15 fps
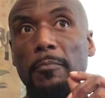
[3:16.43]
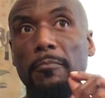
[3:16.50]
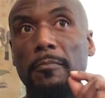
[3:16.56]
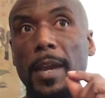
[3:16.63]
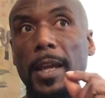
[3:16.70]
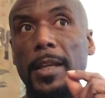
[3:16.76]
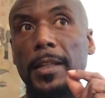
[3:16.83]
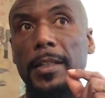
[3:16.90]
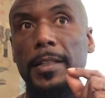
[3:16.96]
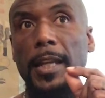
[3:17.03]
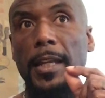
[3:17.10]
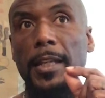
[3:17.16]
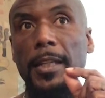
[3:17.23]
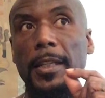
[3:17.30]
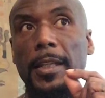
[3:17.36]

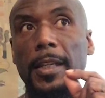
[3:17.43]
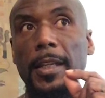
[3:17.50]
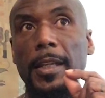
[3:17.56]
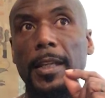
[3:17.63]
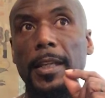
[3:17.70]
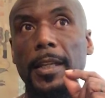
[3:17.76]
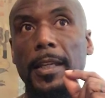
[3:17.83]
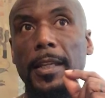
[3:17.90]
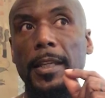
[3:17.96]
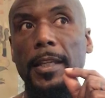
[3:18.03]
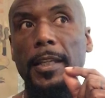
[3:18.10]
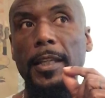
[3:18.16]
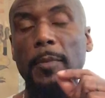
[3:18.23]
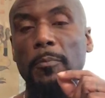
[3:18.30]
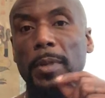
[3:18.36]
meditating
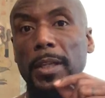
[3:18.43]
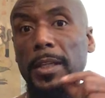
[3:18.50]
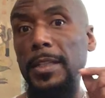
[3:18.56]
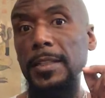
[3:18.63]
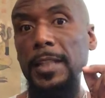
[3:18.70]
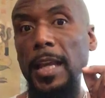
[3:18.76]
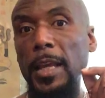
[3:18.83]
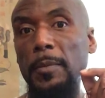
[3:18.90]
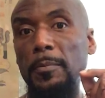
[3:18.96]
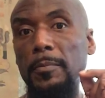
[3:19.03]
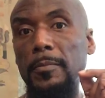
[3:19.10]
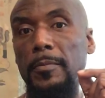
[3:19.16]
can be an escape